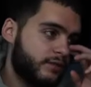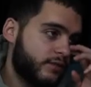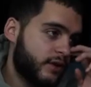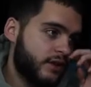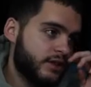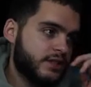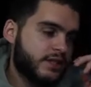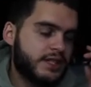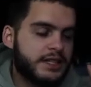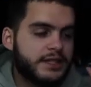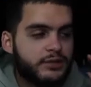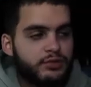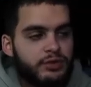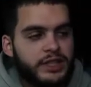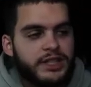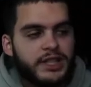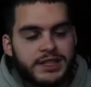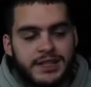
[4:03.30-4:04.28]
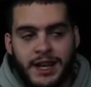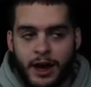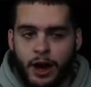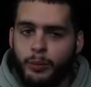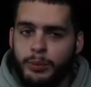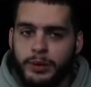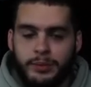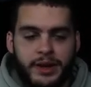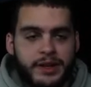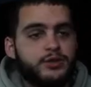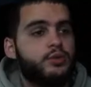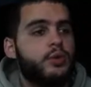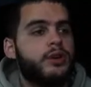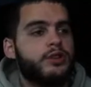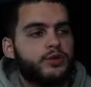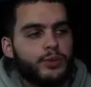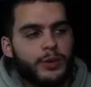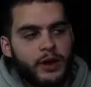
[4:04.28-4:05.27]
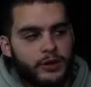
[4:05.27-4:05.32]
far is because it really doesn't help him as well
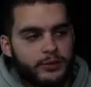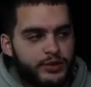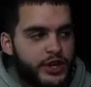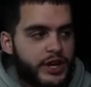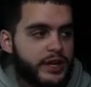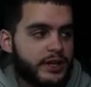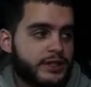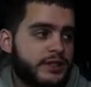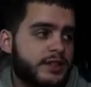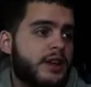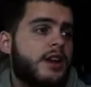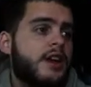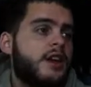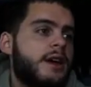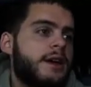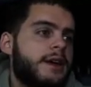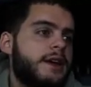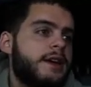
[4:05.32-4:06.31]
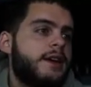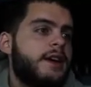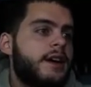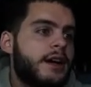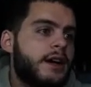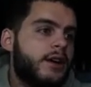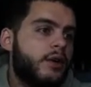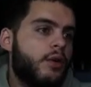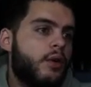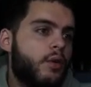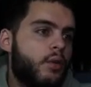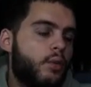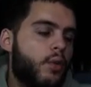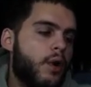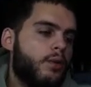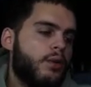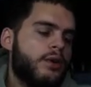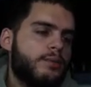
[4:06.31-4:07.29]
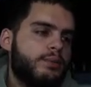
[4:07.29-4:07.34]
as with Malcolm Jenkins.
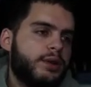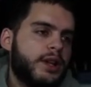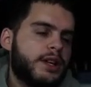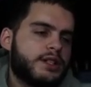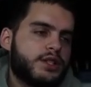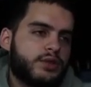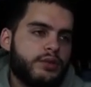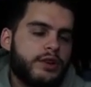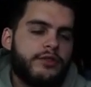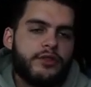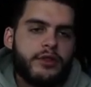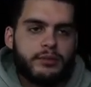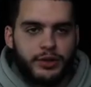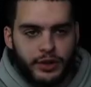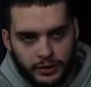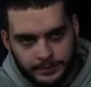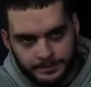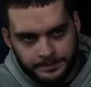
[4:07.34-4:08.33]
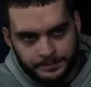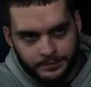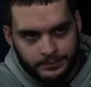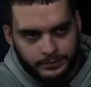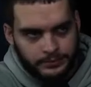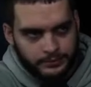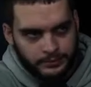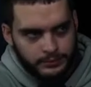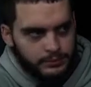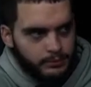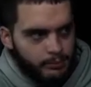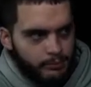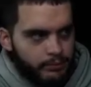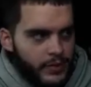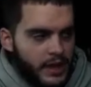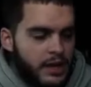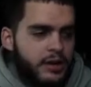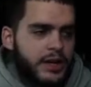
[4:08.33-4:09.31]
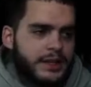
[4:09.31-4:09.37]
What will a plus three for him do?
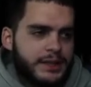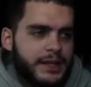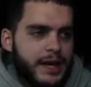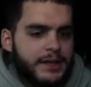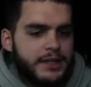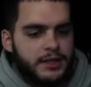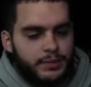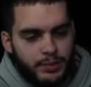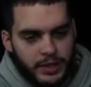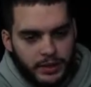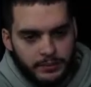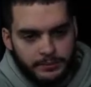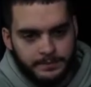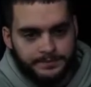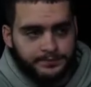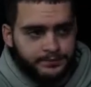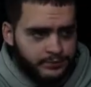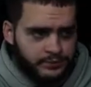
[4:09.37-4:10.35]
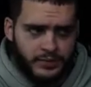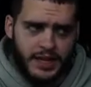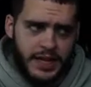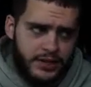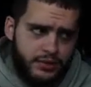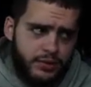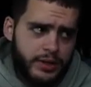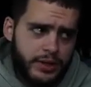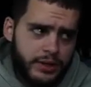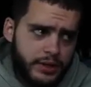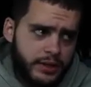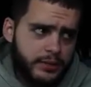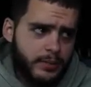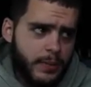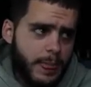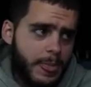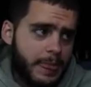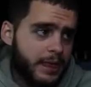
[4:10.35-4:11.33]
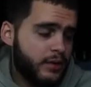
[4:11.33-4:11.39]
He'll get ninety speed. That's really good.
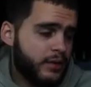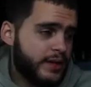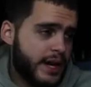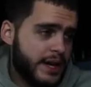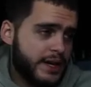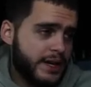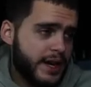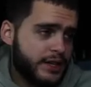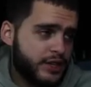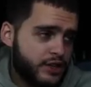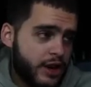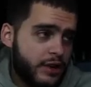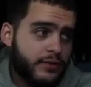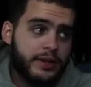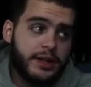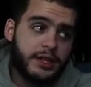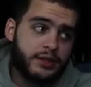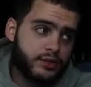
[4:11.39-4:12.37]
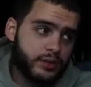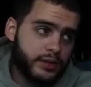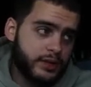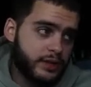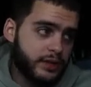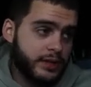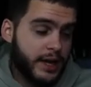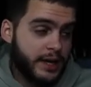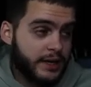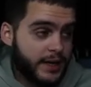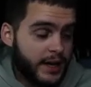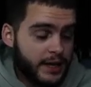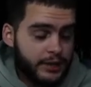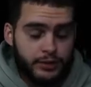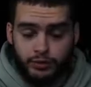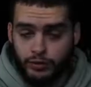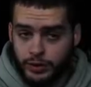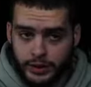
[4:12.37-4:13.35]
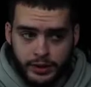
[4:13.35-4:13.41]
He'll get ninety catch in traffic. That's really good. ninety
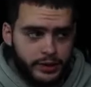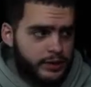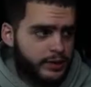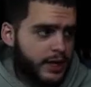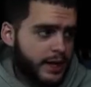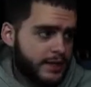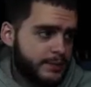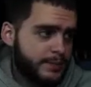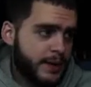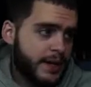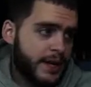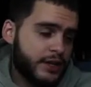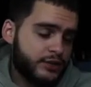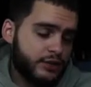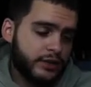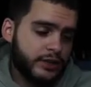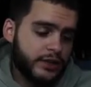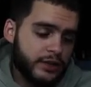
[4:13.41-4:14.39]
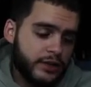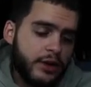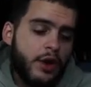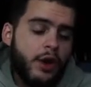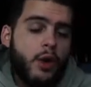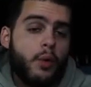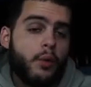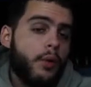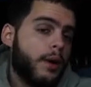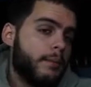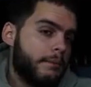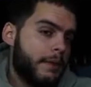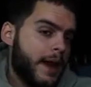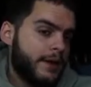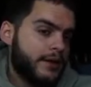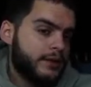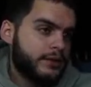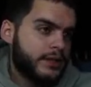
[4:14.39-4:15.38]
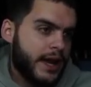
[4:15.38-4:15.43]
catch, really good. ninety spec catch, really good. What
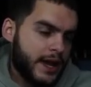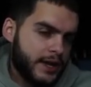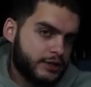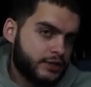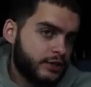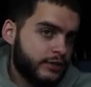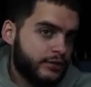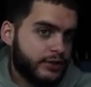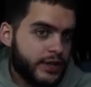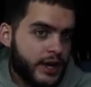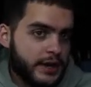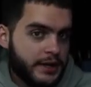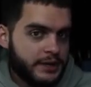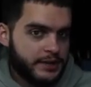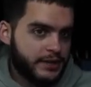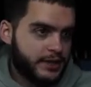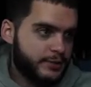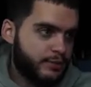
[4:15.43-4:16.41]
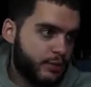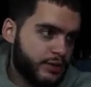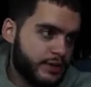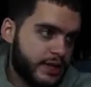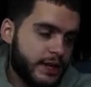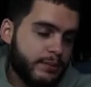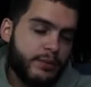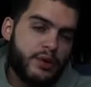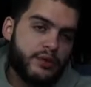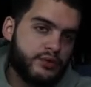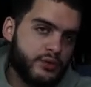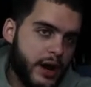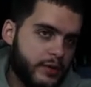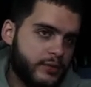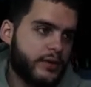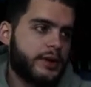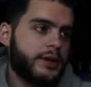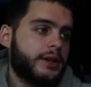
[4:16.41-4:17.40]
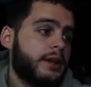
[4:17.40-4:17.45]
matters, actually, for tight ends at this point in the game? Route
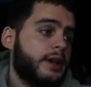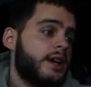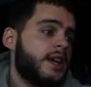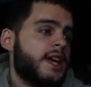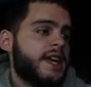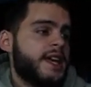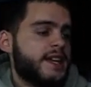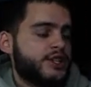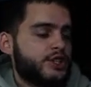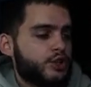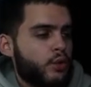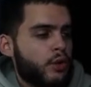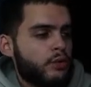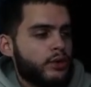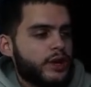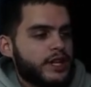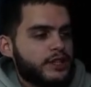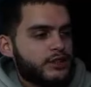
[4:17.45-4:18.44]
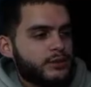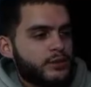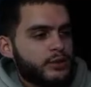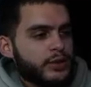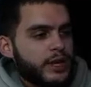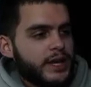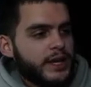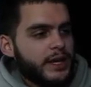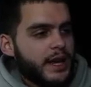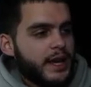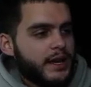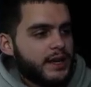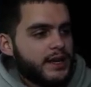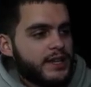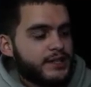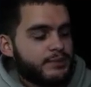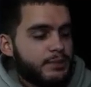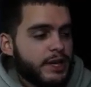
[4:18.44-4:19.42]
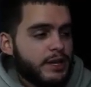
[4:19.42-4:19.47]
running. His short will get to an eighty-eight.
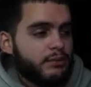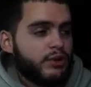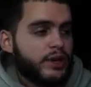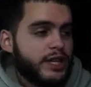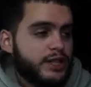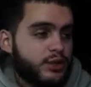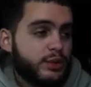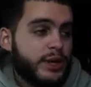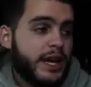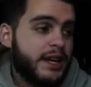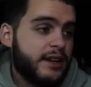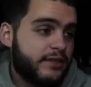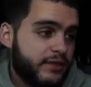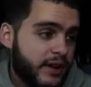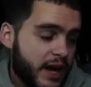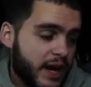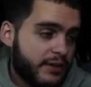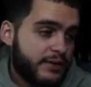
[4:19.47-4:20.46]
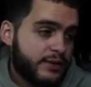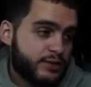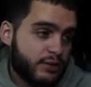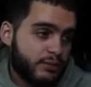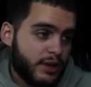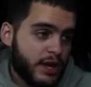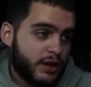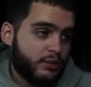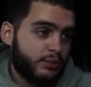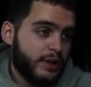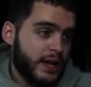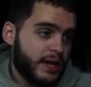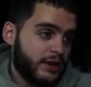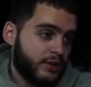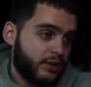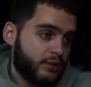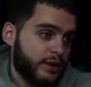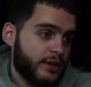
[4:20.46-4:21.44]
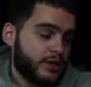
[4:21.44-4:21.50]
His medium will get to an eighty-five. His run block will be
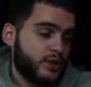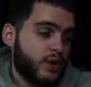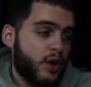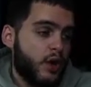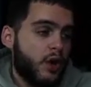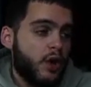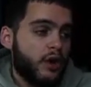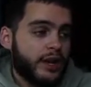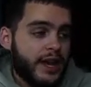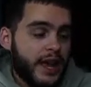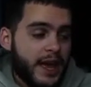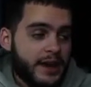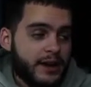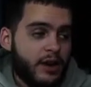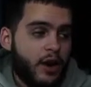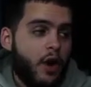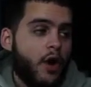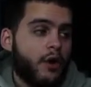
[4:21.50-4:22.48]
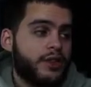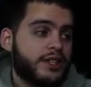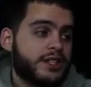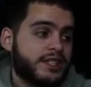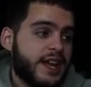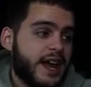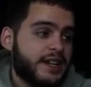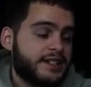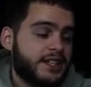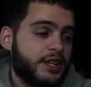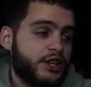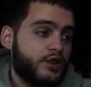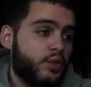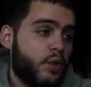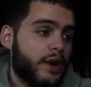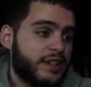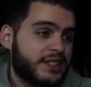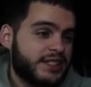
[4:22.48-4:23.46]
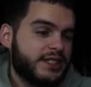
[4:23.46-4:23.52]
eighty-three. So, all again, all the stats that you
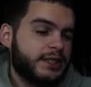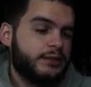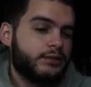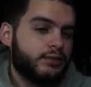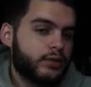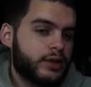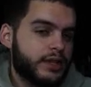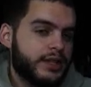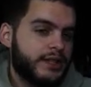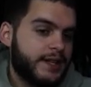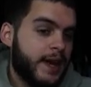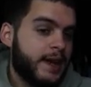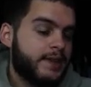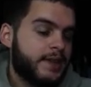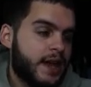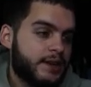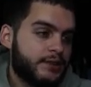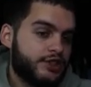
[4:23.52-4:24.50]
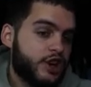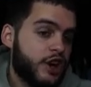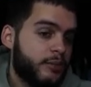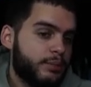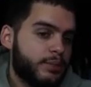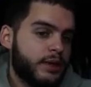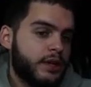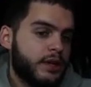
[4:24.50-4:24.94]
want to see really take that jump